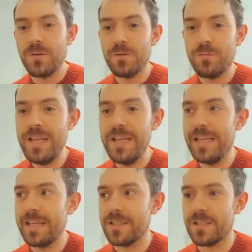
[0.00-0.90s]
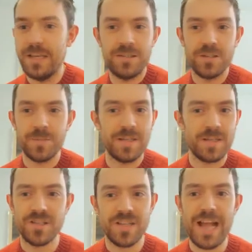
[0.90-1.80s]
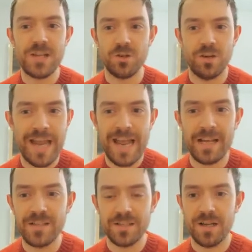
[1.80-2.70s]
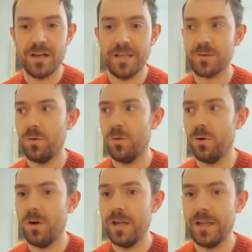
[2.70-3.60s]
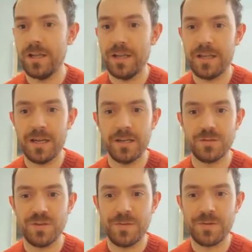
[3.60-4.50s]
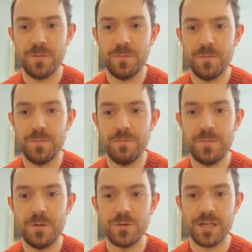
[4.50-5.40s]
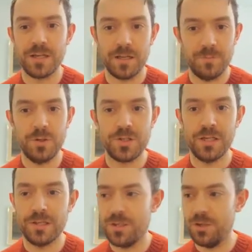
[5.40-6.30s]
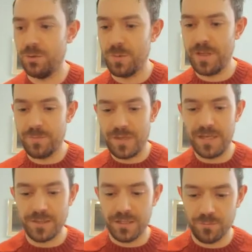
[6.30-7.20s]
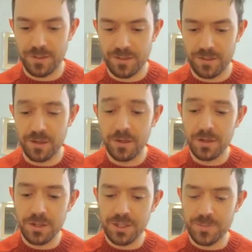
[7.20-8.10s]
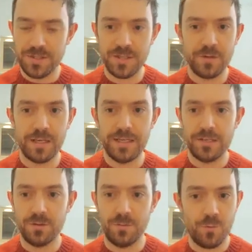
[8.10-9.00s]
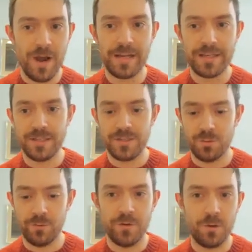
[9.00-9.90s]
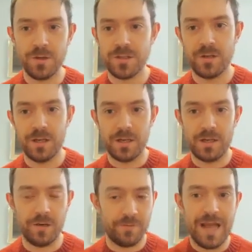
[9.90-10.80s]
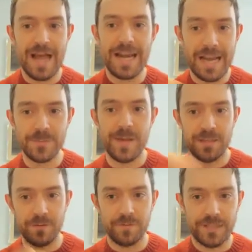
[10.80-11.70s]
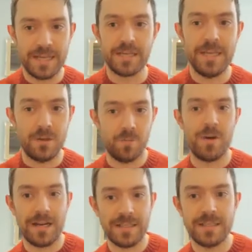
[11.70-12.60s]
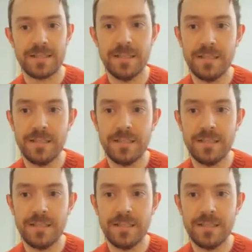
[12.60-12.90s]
really, it just means a sketch or an exercise, or it kind of derives from music. Like a musical étude would be a piece that's written specifically to practice or focus on a kind of an aspect of technique or practice.